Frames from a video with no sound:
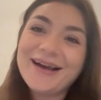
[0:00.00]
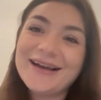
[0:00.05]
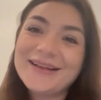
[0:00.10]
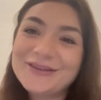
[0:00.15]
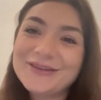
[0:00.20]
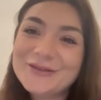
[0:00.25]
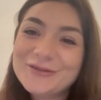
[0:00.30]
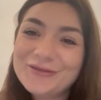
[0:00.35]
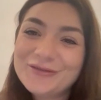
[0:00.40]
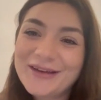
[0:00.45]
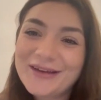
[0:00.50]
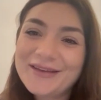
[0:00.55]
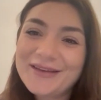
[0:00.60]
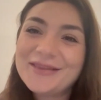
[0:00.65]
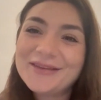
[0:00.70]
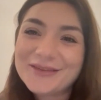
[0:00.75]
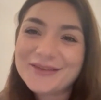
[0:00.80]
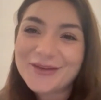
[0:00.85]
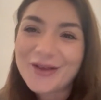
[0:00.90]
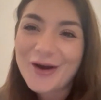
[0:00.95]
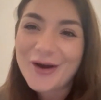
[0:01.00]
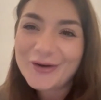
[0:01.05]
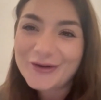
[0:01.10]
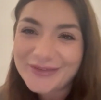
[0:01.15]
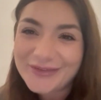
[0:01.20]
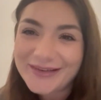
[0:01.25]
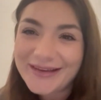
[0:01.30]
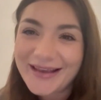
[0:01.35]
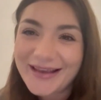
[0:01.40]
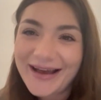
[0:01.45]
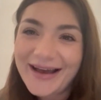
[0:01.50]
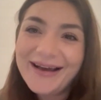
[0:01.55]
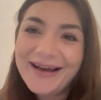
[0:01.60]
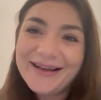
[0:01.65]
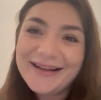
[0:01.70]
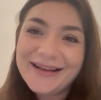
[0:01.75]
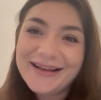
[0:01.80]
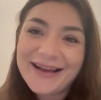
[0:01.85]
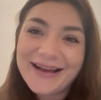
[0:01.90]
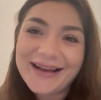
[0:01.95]
and to find these notes. Yeah,
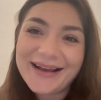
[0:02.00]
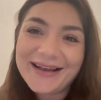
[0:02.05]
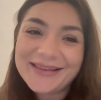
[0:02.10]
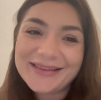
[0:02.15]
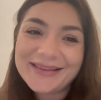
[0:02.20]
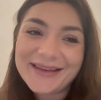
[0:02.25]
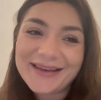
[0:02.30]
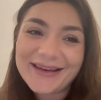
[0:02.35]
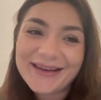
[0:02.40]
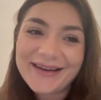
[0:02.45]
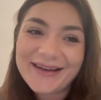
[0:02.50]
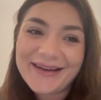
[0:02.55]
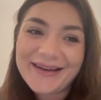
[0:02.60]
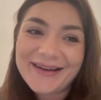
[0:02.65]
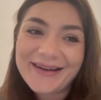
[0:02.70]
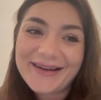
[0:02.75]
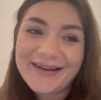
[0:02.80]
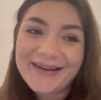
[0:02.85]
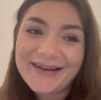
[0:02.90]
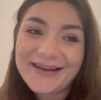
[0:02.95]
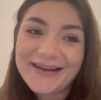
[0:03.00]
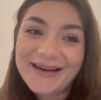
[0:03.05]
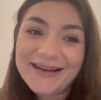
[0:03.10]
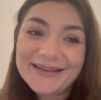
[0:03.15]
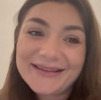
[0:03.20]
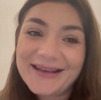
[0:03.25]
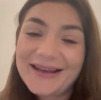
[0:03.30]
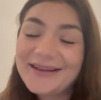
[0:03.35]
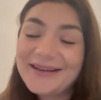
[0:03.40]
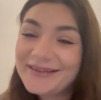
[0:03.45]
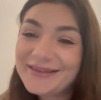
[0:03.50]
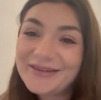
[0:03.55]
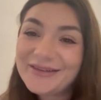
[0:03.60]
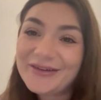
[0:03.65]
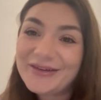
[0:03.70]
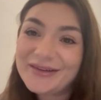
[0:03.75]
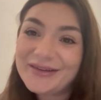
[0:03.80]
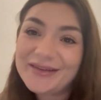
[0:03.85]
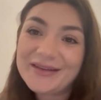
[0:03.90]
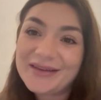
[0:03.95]
and yeah,
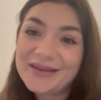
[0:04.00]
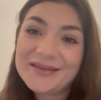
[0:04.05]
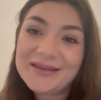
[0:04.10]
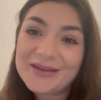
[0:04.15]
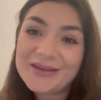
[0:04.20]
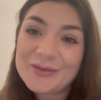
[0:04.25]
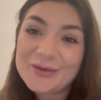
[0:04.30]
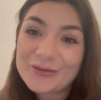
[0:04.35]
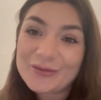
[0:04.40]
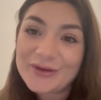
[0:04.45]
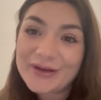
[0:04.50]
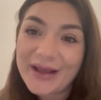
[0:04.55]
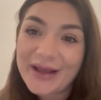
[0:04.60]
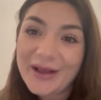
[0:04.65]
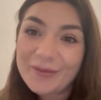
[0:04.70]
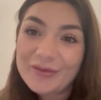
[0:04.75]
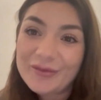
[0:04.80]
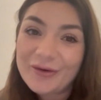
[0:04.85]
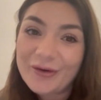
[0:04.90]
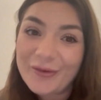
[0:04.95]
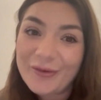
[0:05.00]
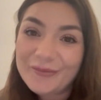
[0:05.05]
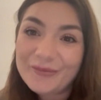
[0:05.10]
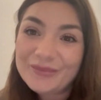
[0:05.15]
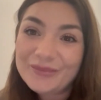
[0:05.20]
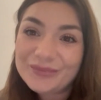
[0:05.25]
so it has been really helpful.